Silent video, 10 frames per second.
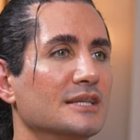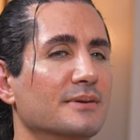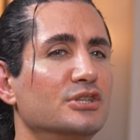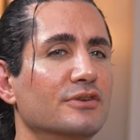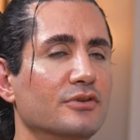
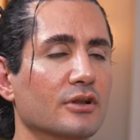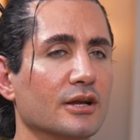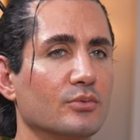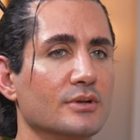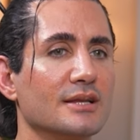Especially if you're
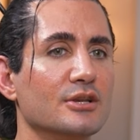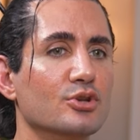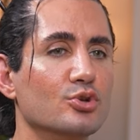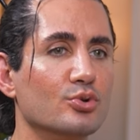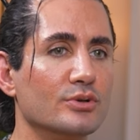like really
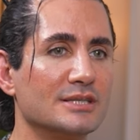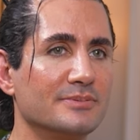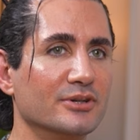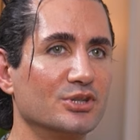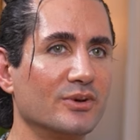new to
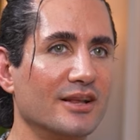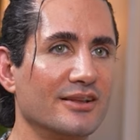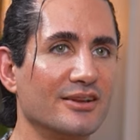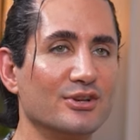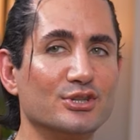spirituality,